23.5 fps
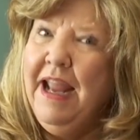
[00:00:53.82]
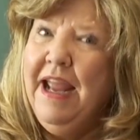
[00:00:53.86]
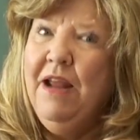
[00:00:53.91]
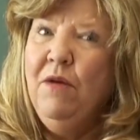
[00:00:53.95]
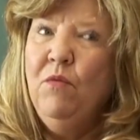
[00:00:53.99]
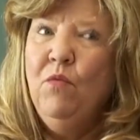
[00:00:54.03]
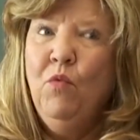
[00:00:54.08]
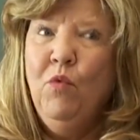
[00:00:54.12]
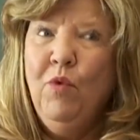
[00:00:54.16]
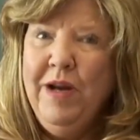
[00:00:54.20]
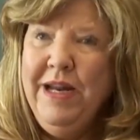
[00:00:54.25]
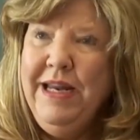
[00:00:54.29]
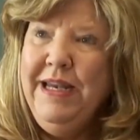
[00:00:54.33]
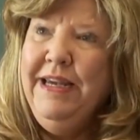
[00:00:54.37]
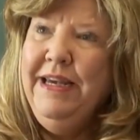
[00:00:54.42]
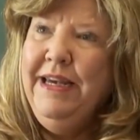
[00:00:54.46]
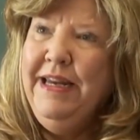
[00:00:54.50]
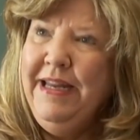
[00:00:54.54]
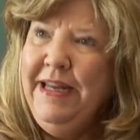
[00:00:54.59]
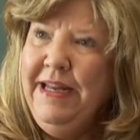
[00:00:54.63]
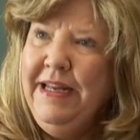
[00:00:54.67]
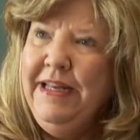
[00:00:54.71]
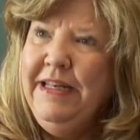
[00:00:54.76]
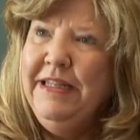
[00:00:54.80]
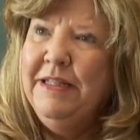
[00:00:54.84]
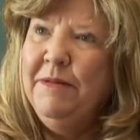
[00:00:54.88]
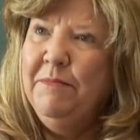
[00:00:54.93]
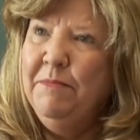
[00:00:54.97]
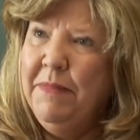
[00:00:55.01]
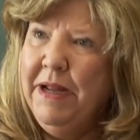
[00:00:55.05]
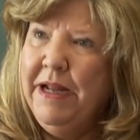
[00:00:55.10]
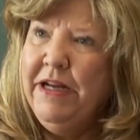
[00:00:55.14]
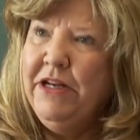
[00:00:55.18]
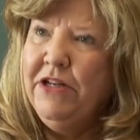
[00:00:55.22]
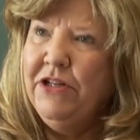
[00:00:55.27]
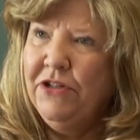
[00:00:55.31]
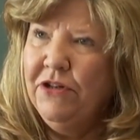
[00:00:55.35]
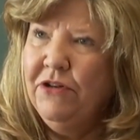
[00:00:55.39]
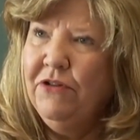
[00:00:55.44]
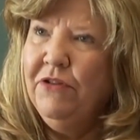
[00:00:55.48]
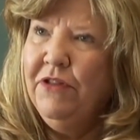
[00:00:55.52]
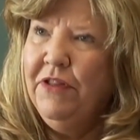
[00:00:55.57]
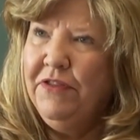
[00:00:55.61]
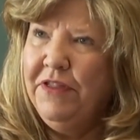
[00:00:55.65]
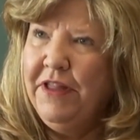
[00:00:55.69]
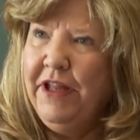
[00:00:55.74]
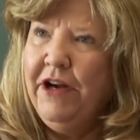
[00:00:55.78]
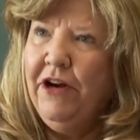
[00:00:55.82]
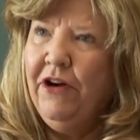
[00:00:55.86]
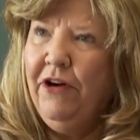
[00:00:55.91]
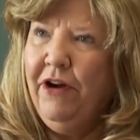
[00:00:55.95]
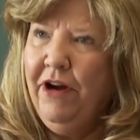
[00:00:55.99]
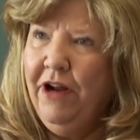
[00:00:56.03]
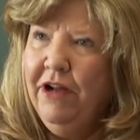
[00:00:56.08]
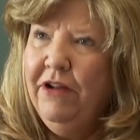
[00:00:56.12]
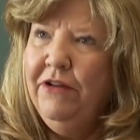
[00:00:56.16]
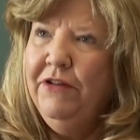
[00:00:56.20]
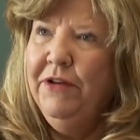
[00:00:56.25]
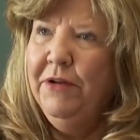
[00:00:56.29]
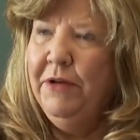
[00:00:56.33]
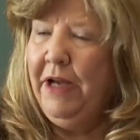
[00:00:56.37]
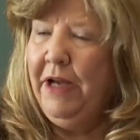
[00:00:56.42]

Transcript: and we need to make sure that they are held